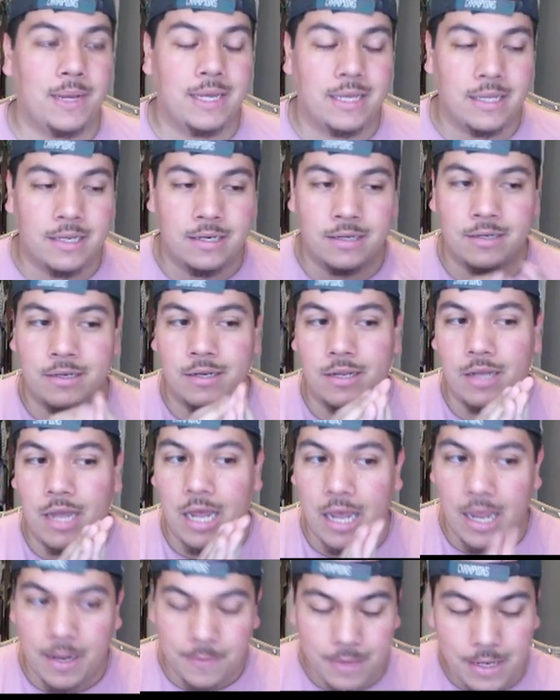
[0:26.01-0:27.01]
And
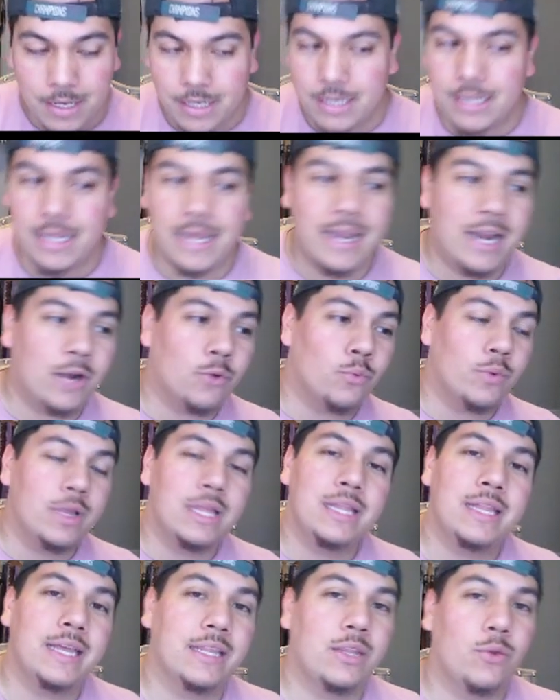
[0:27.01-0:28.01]
I'm not gonna lie, I really
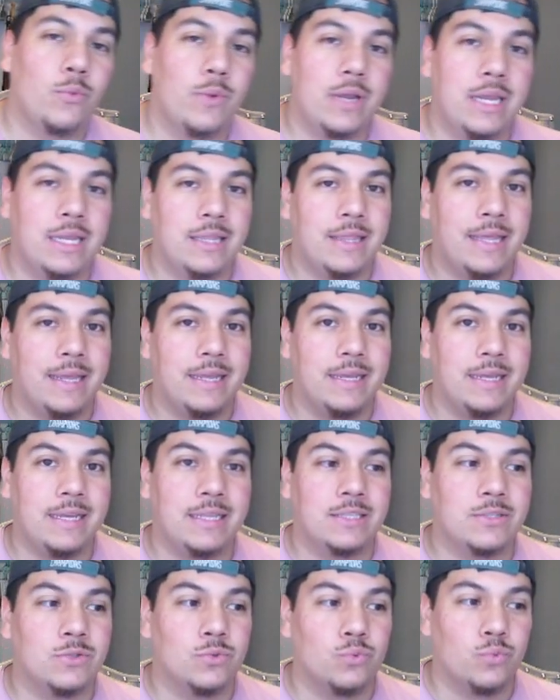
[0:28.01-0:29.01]
like the way that
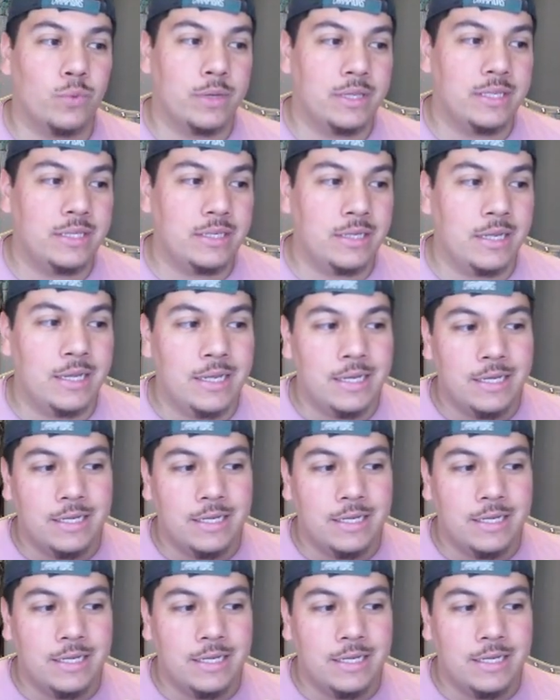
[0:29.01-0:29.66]
it's really